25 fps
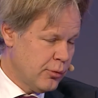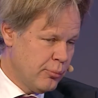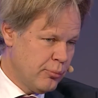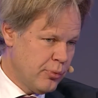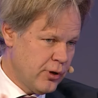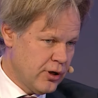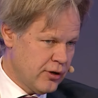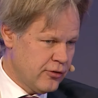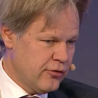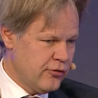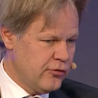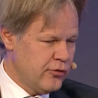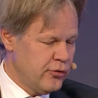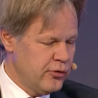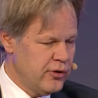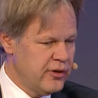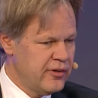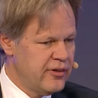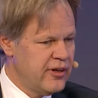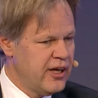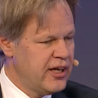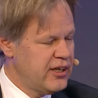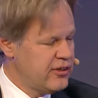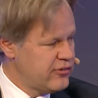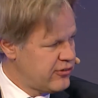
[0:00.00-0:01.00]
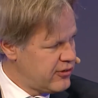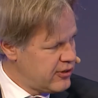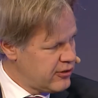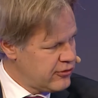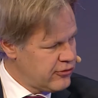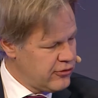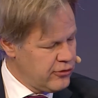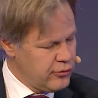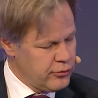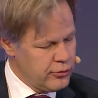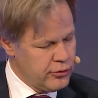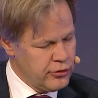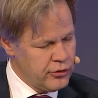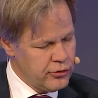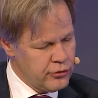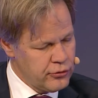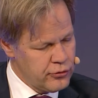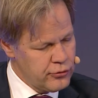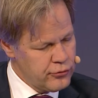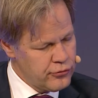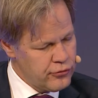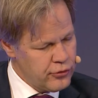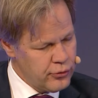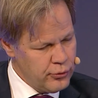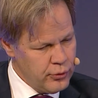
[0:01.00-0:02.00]
compared to the days that you're
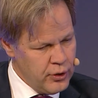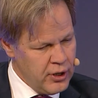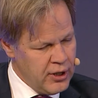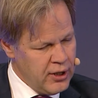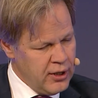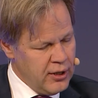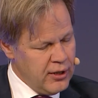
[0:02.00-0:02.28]
used to.